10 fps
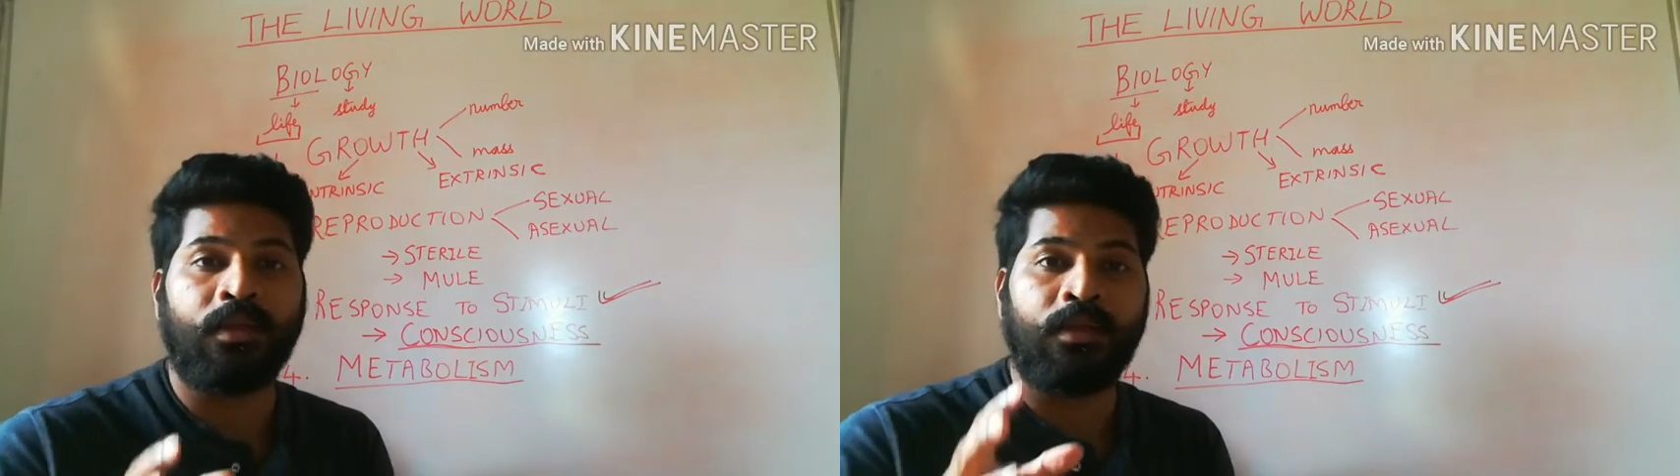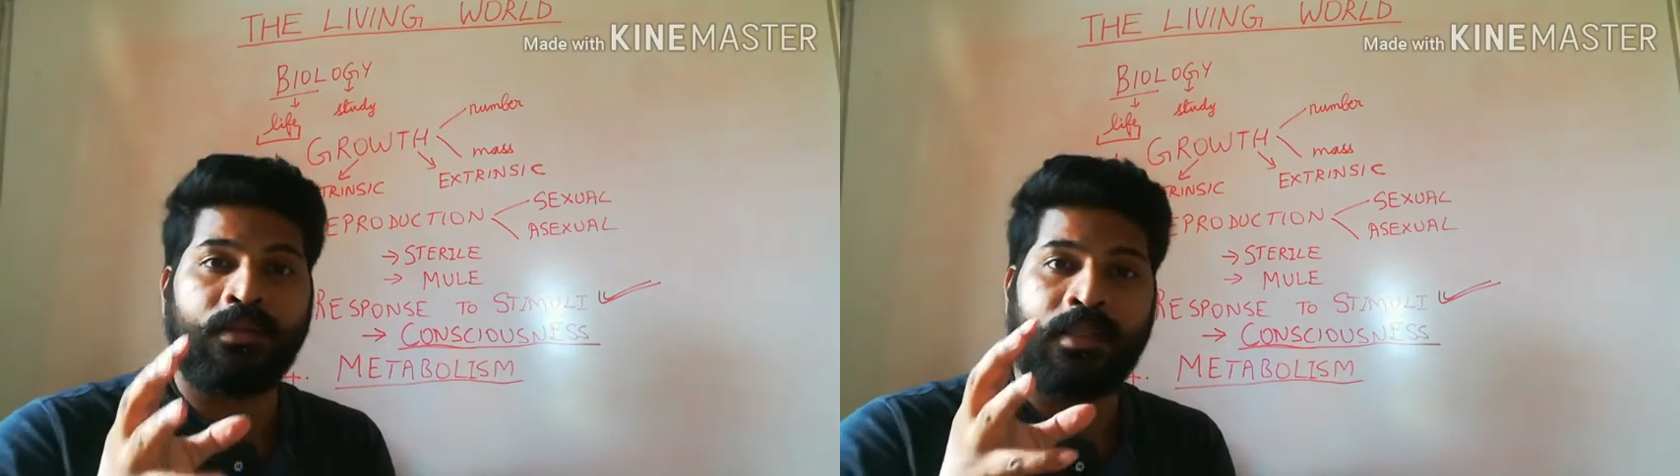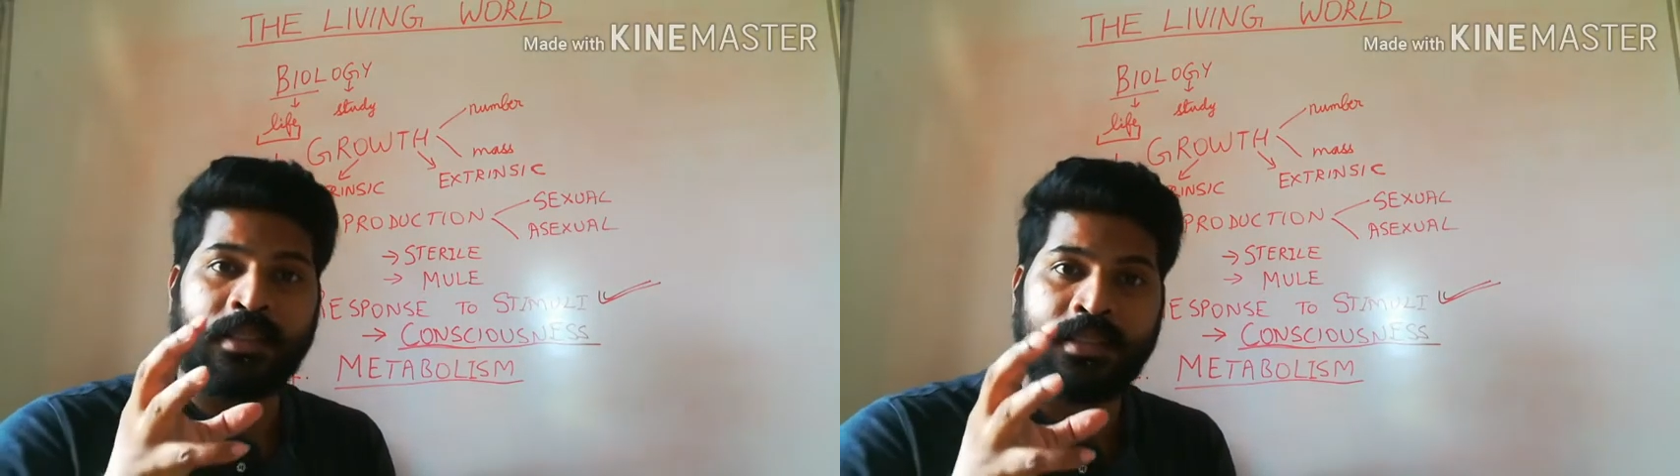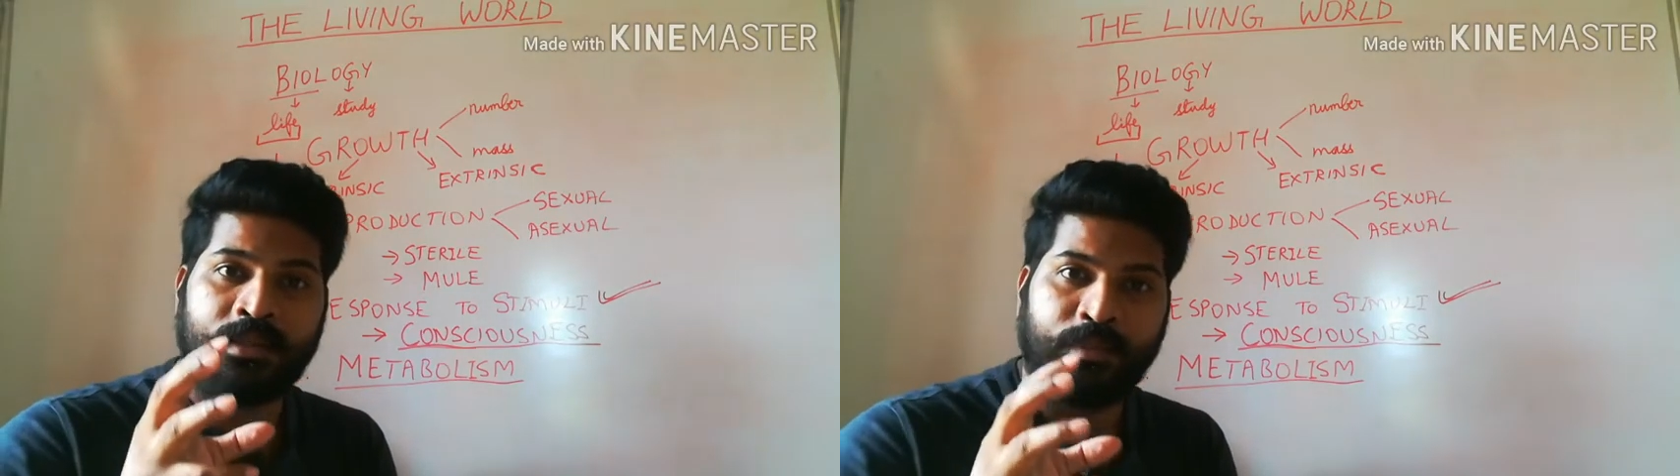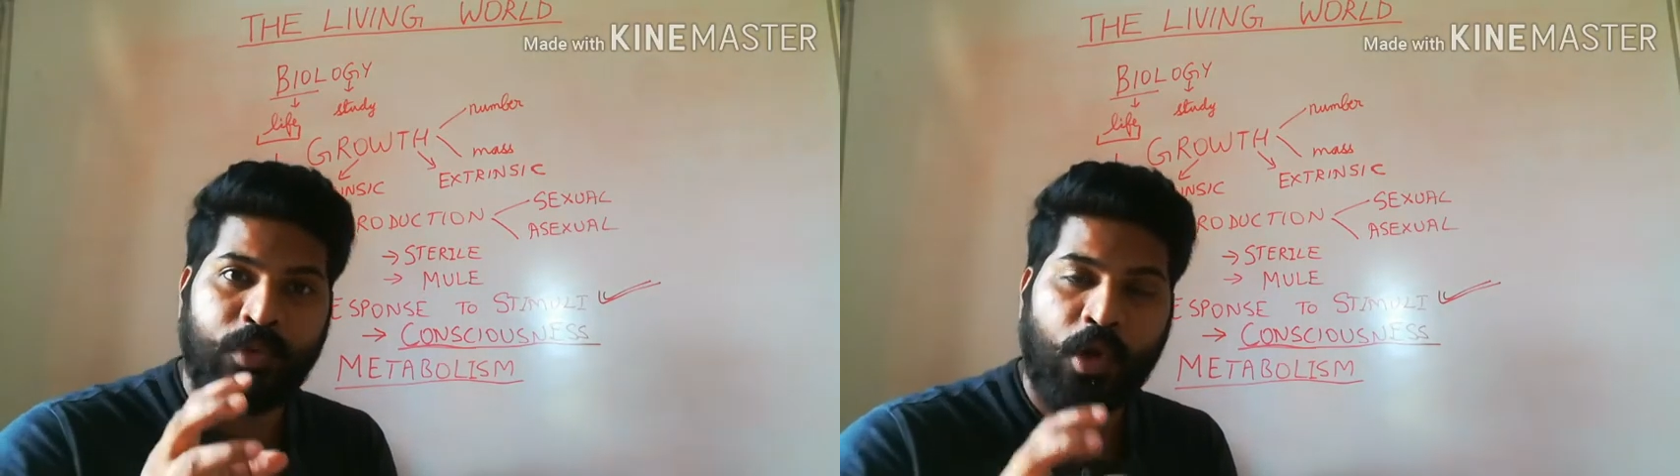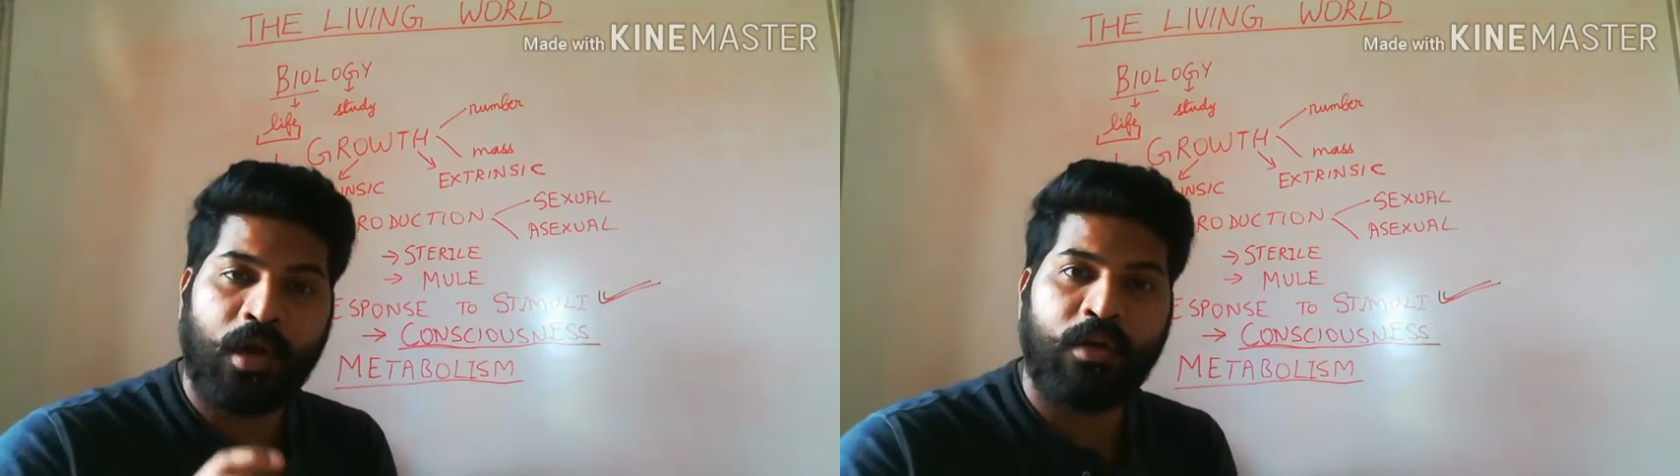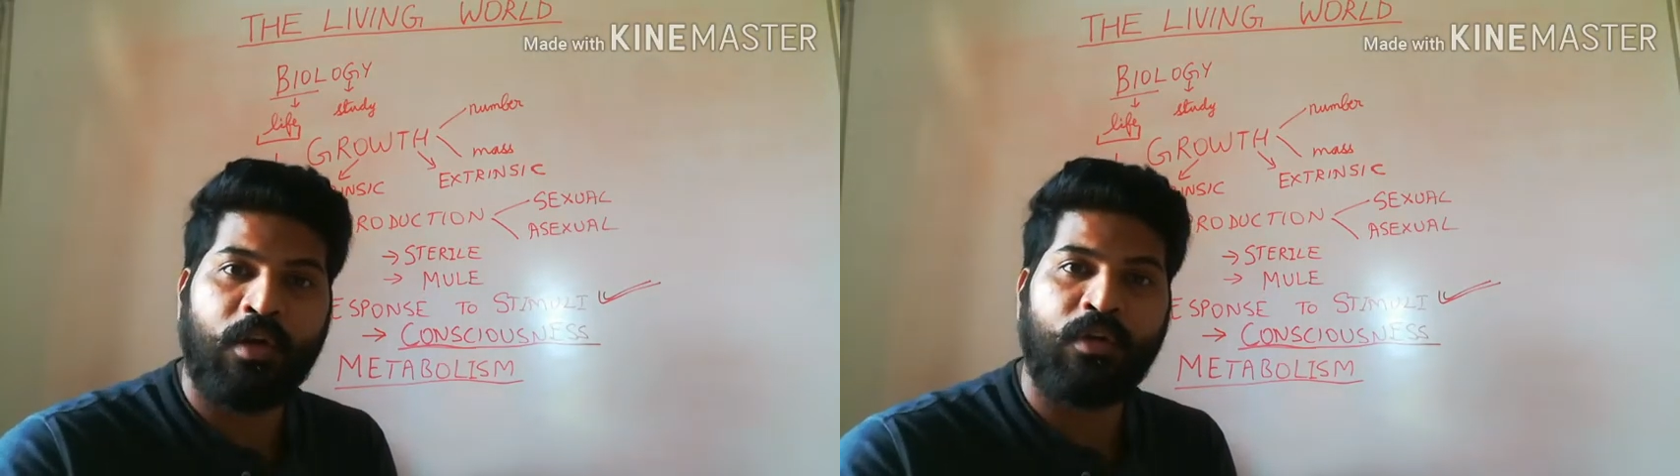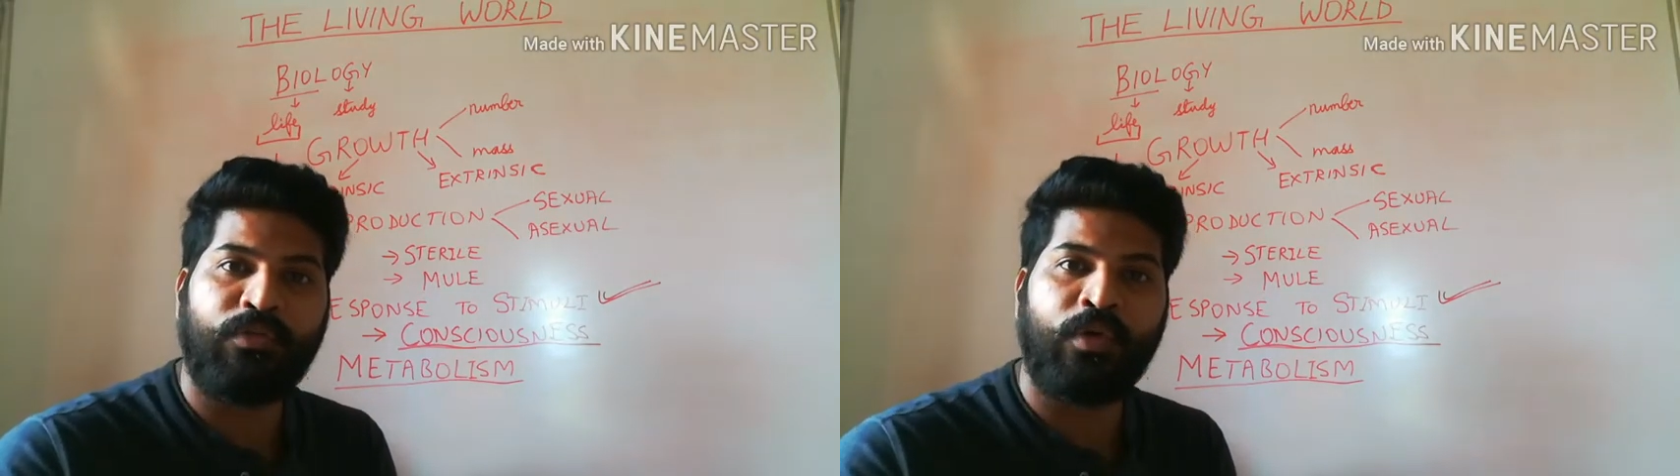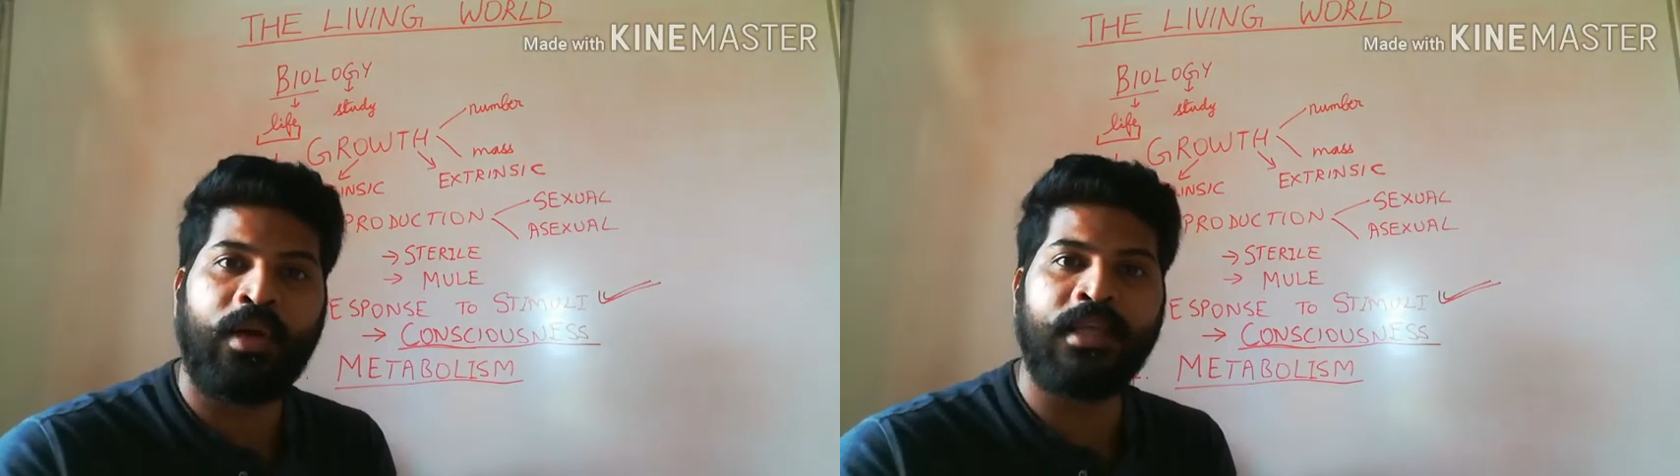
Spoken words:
This broken down food